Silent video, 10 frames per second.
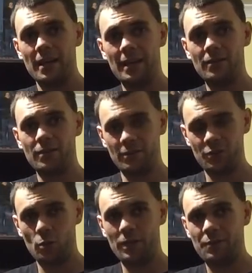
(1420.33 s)
And it
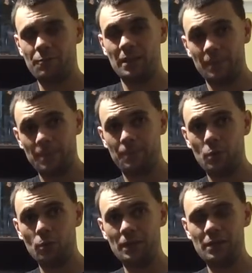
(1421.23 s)
should always really be
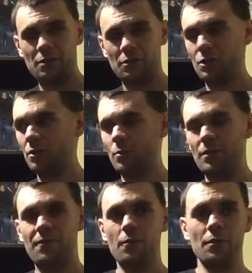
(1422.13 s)
pulled into your shoulder
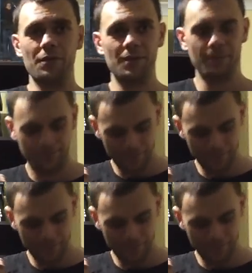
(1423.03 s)
with force.